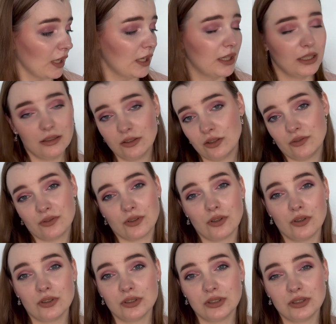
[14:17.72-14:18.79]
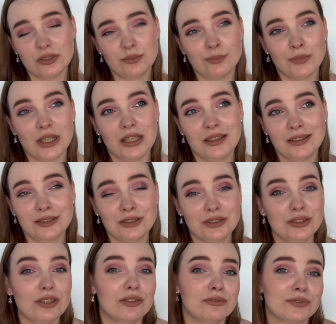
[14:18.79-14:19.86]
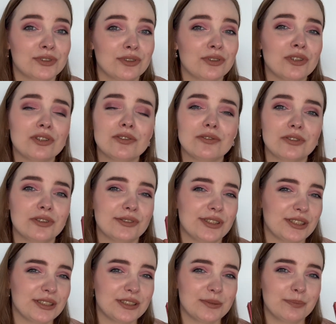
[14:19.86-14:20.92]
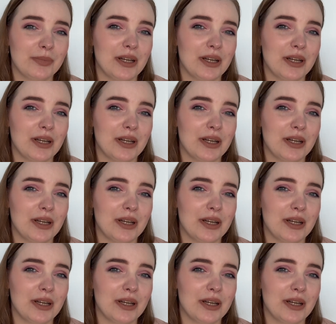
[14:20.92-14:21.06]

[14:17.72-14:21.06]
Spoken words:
And of course, my soft goal for this